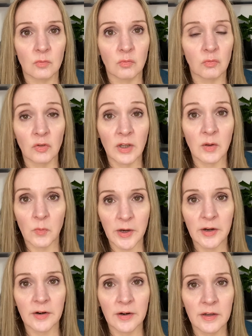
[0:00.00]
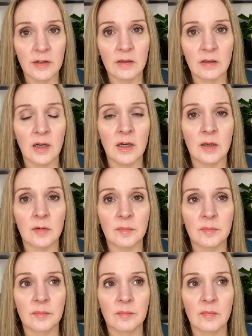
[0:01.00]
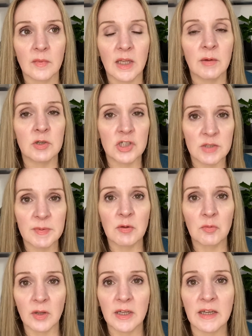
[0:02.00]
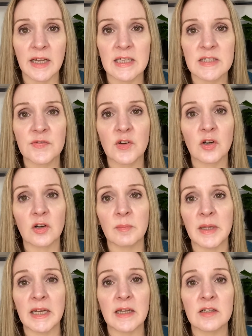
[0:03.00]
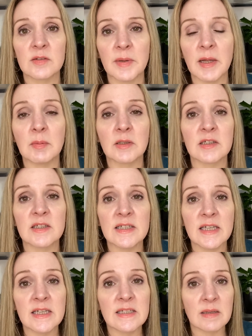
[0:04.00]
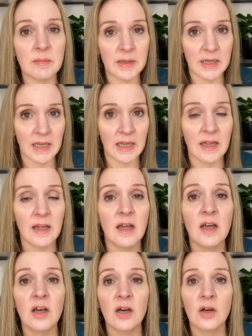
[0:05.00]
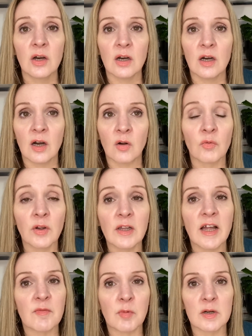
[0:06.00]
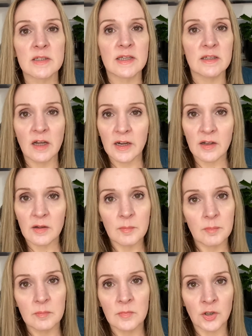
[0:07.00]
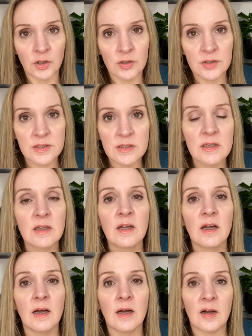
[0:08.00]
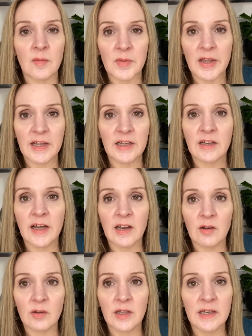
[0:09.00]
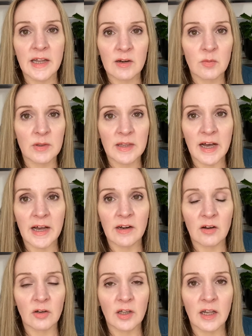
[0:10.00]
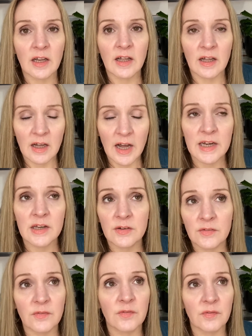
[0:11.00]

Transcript: really weird, it would just be really nice for me to be able to see somebody, a real life person, not a nurse, that can kind of connect with that and can kind of